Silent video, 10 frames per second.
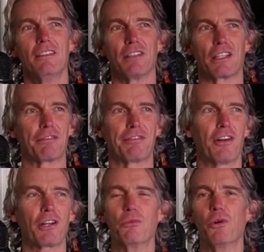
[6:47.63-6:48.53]
Like,
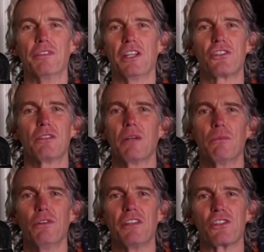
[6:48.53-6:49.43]
fuck motivation, man.
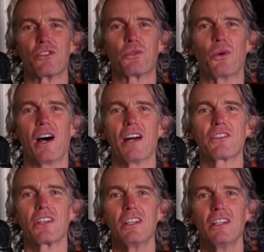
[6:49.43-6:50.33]
Motivation's too
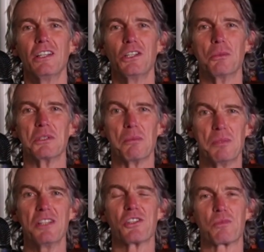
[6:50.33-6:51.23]
hard. But to
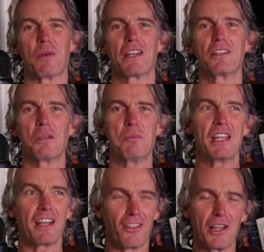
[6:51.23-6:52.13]
be in spirit, to
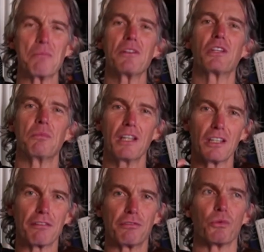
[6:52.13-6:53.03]
be in alignment, to be in
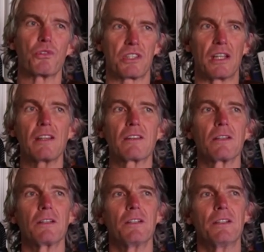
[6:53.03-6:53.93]
the flow state.
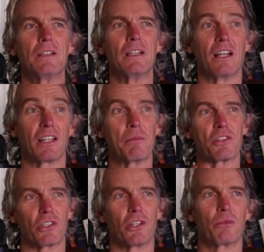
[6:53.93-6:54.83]

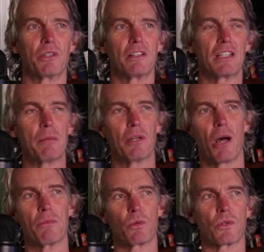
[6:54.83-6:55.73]
Alignment's another one of
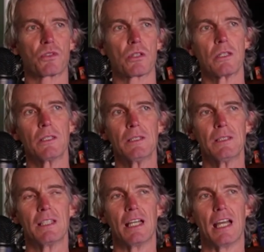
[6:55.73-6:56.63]
Abraham's words.
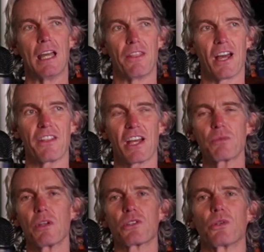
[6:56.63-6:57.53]

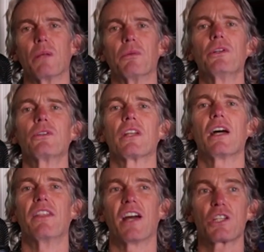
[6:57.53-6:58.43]
That's what it's all about,
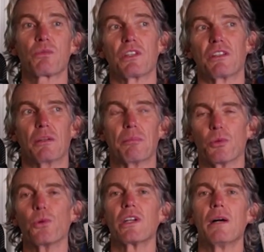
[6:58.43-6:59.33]
and that's what the
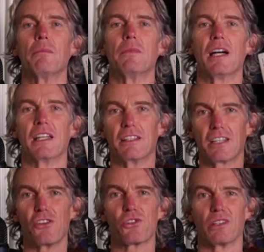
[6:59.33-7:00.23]
programme and
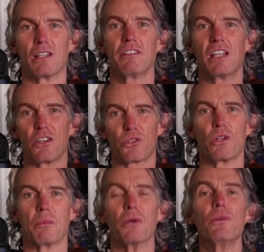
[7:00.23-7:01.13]
intentional living is all about.